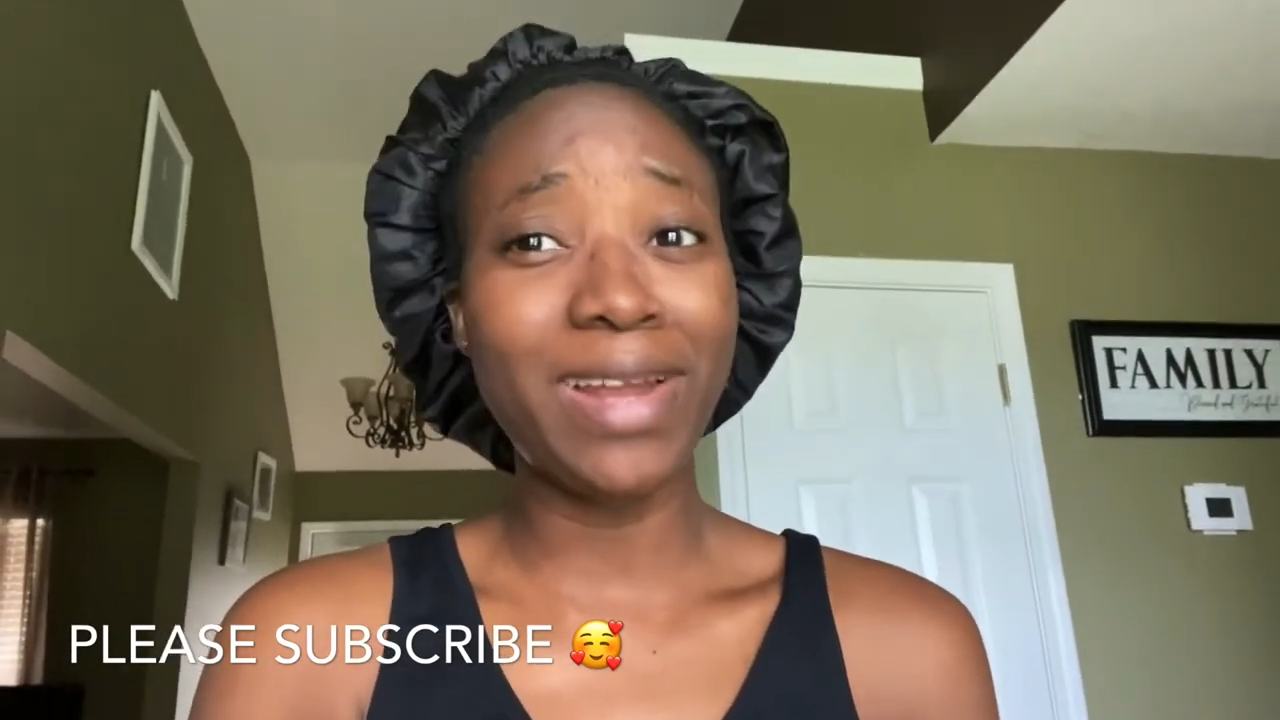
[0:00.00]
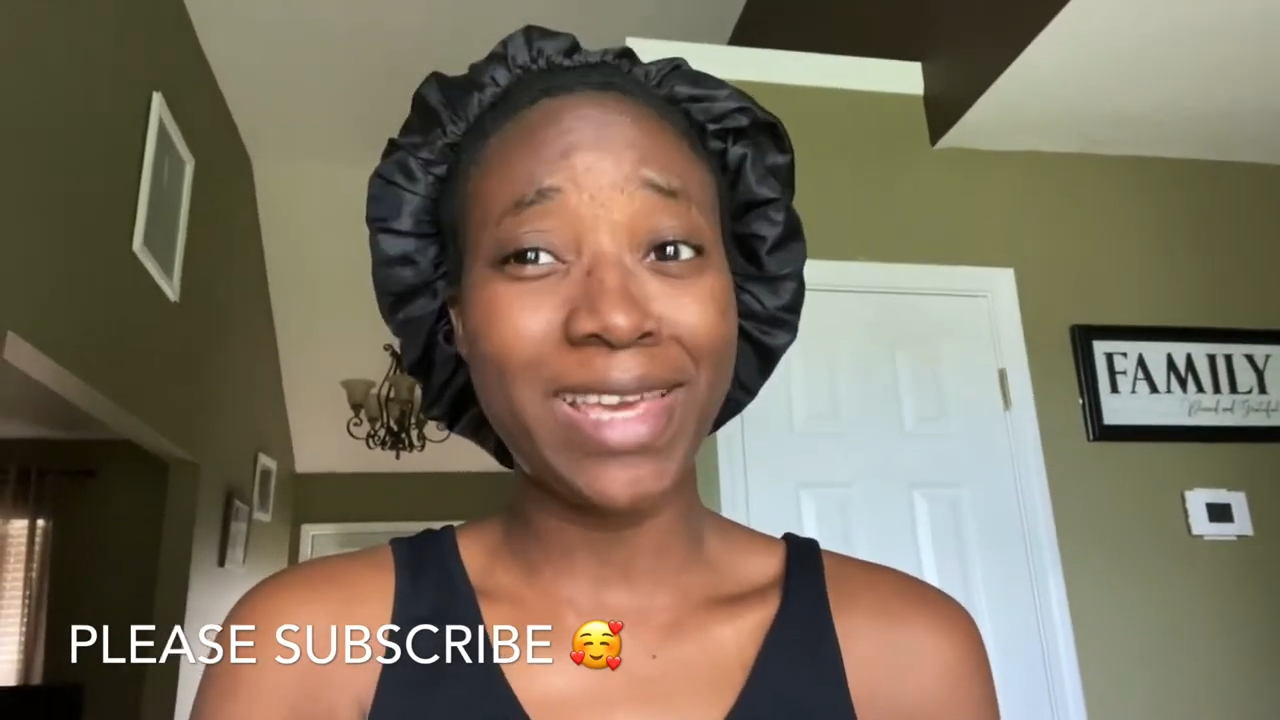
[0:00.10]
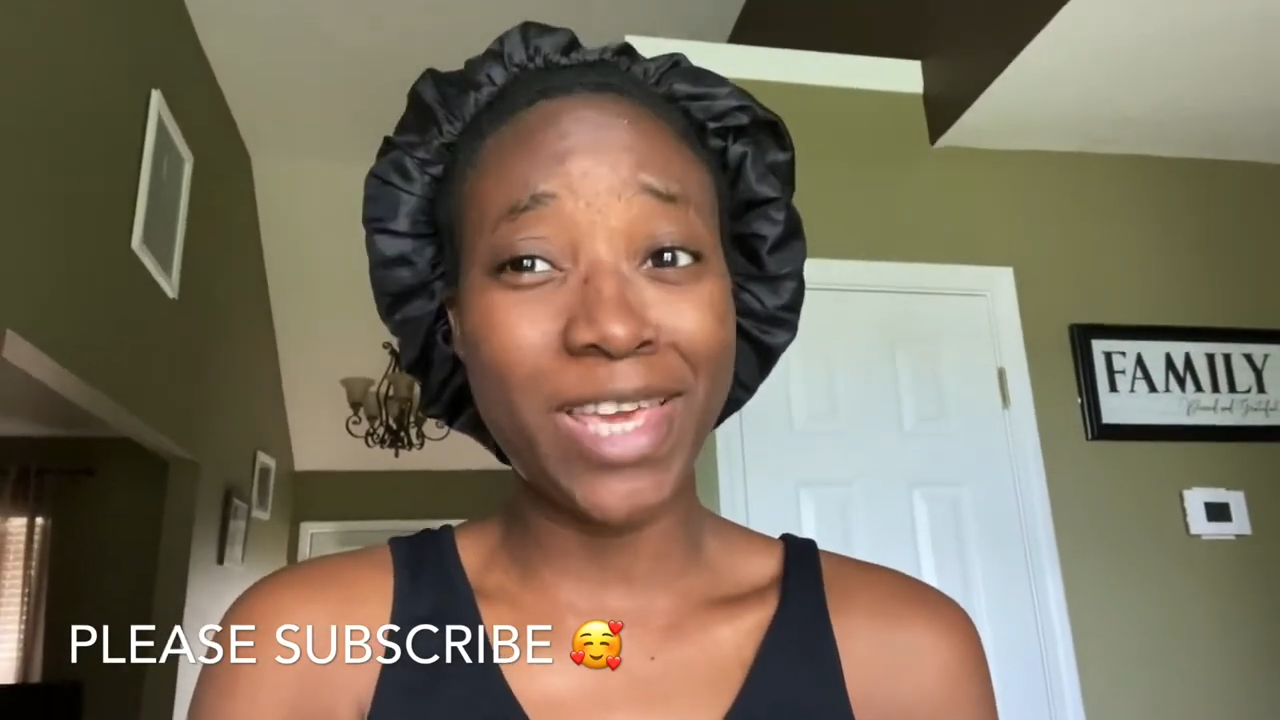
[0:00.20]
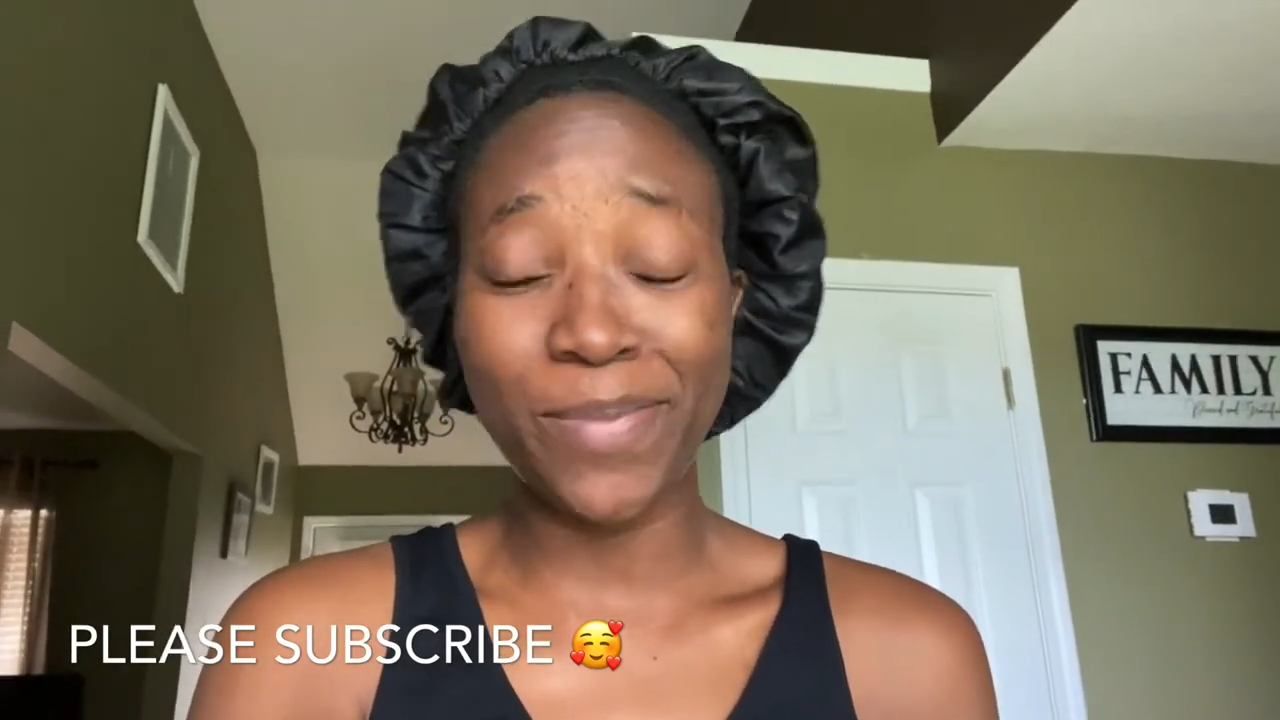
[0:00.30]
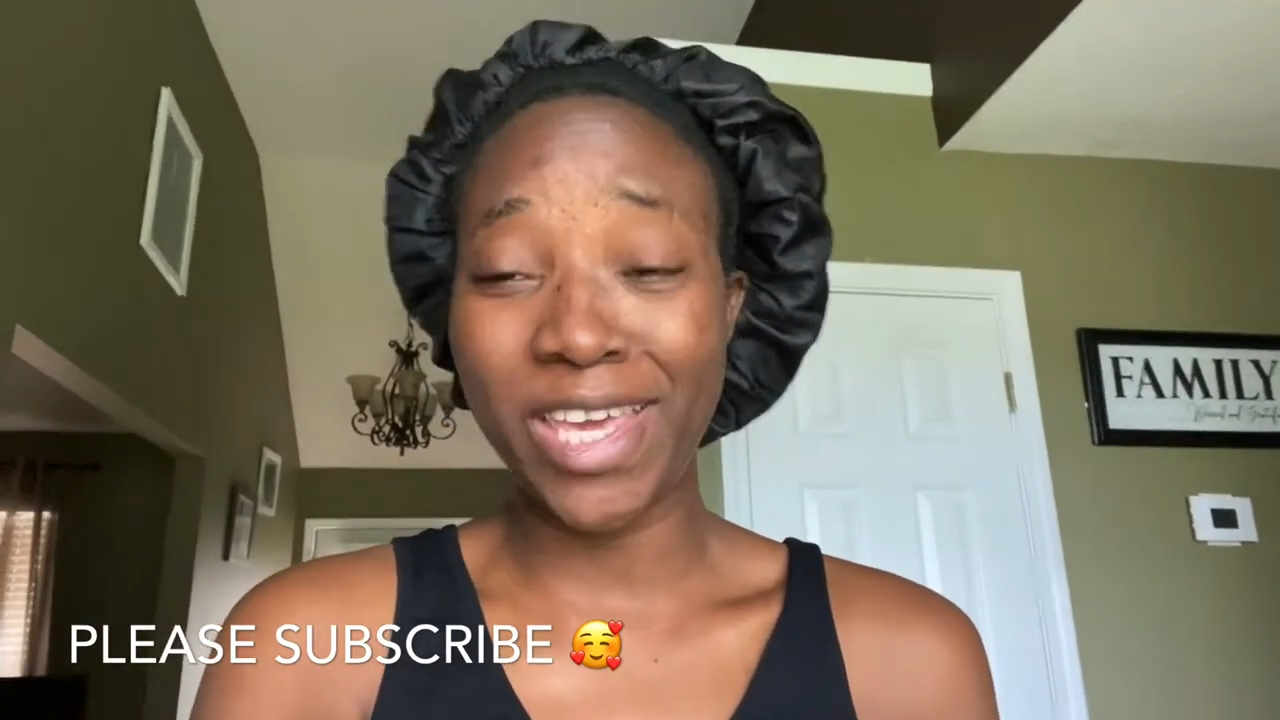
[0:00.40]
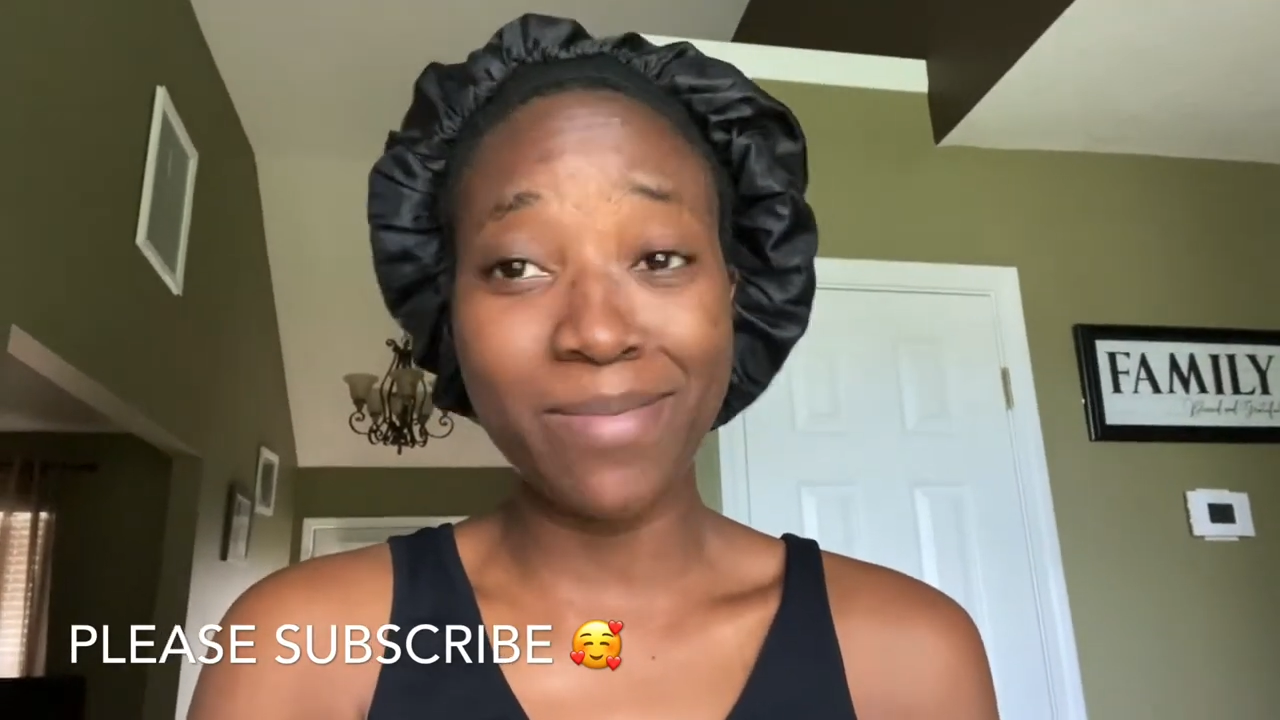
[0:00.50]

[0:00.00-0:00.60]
like keeping